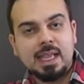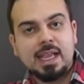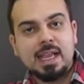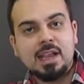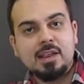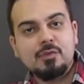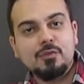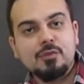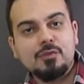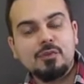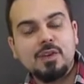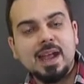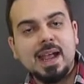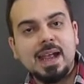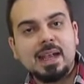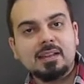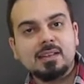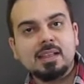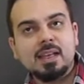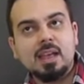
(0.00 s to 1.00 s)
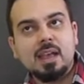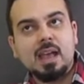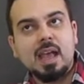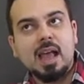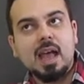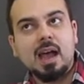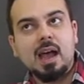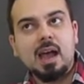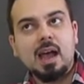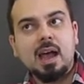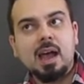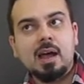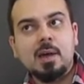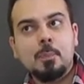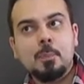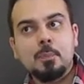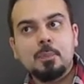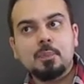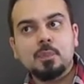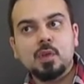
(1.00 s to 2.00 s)
in fact,
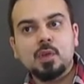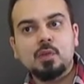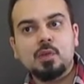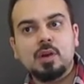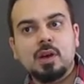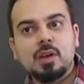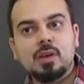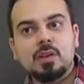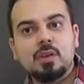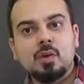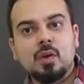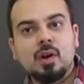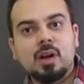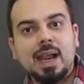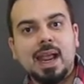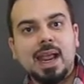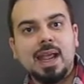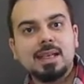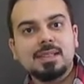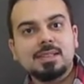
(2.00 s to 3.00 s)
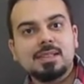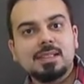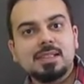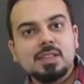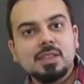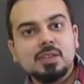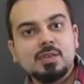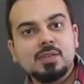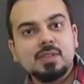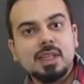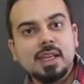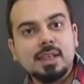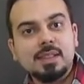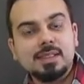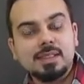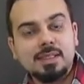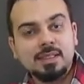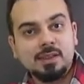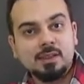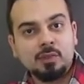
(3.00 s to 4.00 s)
you are accessing to the
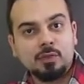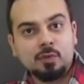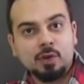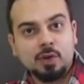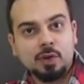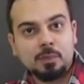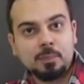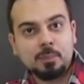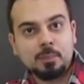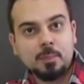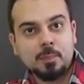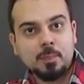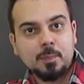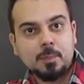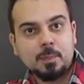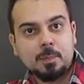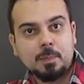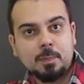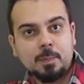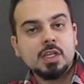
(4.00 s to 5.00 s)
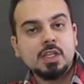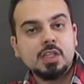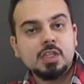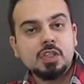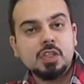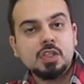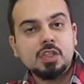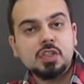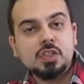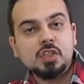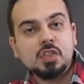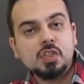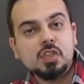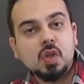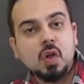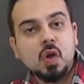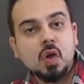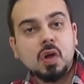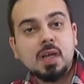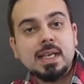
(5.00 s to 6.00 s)
server.
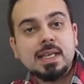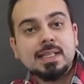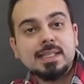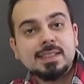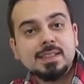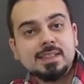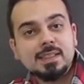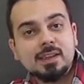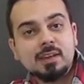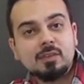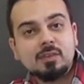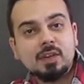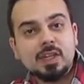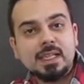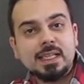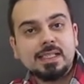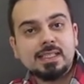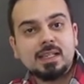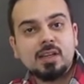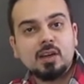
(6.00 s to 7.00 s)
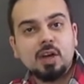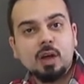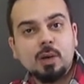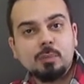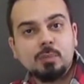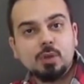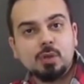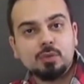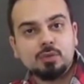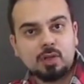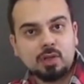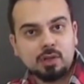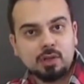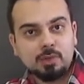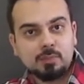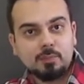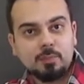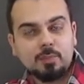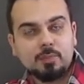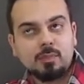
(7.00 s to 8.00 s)
So server is a
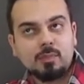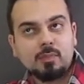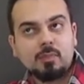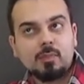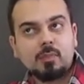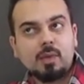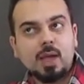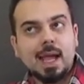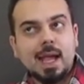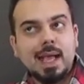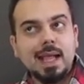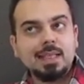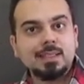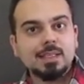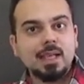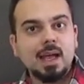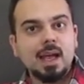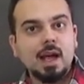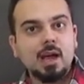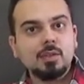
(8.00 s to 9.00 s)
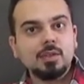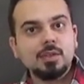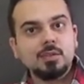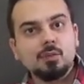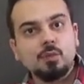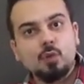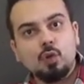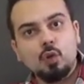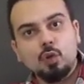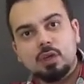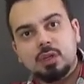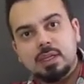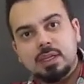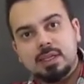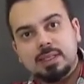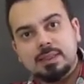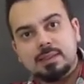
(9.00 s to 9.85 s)
computer as a house for